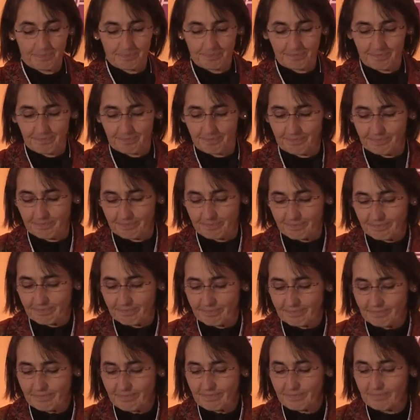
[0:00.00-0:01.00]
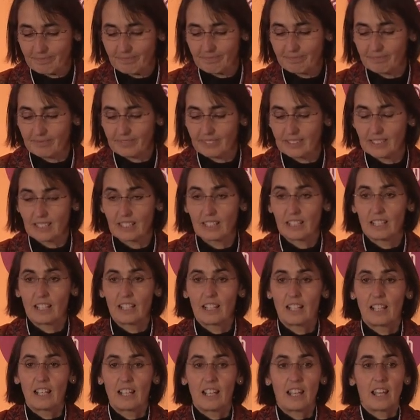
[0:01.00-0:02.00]

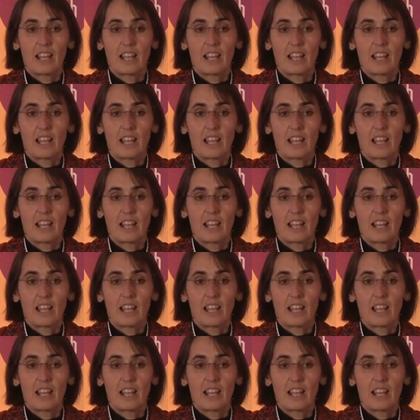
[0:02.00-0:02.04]
No one is speaking in this clip.